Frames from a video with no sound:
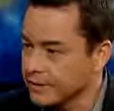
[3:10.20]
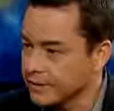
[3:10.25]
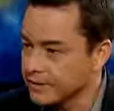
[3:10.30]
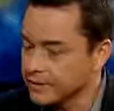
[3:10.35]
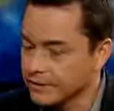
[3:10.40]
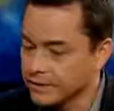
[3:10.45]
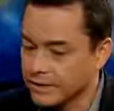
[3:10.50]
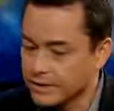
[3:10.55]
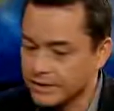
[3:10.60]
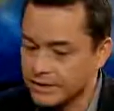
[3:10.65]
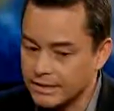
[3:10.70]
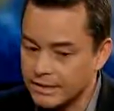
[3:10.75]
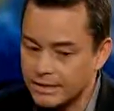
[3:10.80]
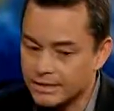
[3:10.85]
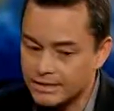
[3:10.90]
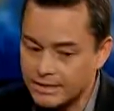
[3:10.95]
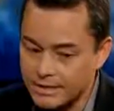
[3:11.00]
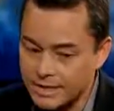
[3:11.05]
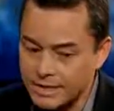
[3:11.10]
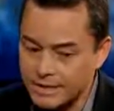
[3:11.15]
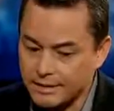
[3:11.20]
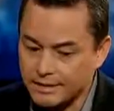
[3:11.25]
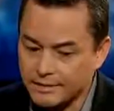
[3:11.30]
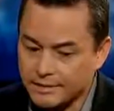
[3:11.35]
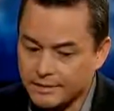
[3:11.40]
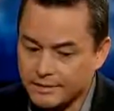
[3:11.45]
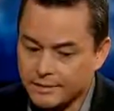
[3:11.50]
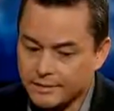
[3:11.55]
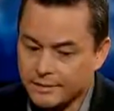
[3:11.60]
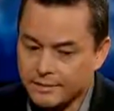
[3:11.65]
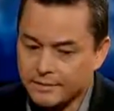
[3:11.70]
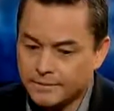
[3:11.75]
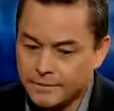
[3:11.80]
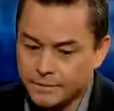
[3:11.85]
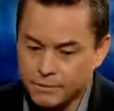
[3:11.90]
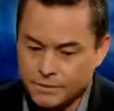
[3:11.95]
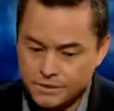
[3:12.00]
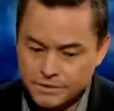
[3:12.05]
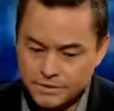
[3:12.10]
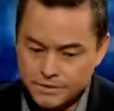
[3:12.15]
at the end of the day,
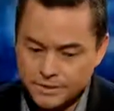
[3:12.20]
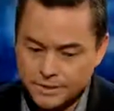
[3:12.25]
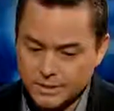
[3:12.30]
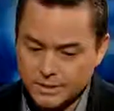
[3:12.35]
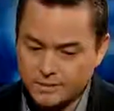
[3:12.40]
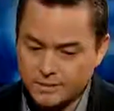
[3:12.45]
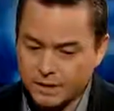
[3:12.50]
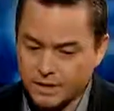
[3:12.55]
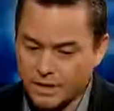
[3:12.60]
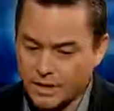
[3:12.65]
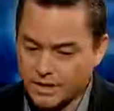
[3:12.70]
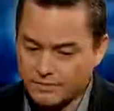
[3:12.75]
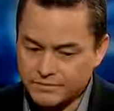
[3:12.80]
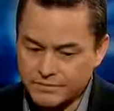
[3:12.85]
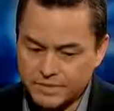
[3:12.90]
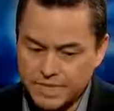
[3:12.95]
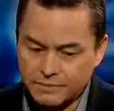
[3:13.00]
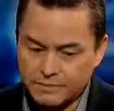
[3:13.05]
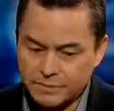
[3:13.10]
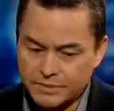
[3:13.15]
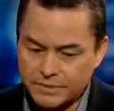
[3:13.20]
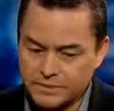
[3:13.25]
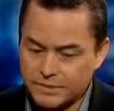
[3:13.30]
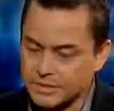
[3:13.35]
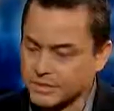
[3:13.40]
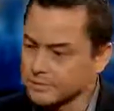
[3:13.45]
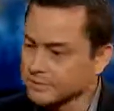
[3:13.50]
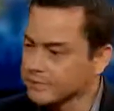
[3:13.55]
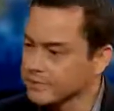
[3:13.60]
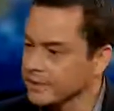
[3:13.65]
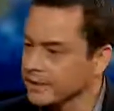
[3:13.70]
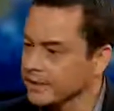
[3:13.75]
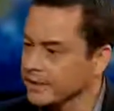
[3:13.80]
there was a lot of skepticism,